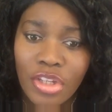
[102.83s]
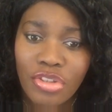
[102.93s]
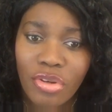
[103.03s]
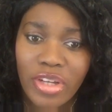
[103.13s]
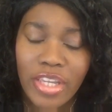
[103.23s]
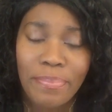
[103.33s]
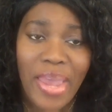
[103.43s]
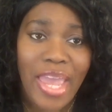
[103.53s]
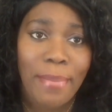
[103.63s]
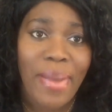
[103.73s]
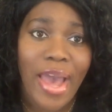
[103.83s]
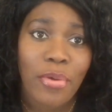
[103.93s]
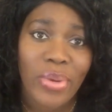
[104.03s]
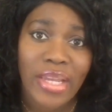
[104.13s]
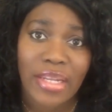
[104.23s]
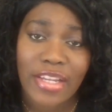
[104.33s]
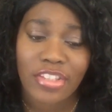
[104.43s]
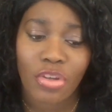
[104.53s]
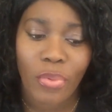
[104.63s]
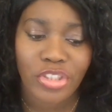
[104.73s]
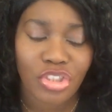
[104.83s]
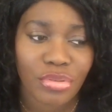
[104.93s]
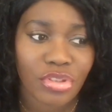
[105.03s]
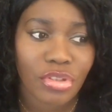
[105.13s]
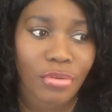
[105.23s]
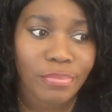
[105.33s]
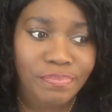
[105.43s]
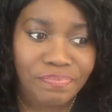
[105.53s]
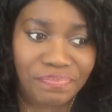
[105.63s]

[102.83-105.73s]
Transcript: you could pay bi-weekly. So what you do,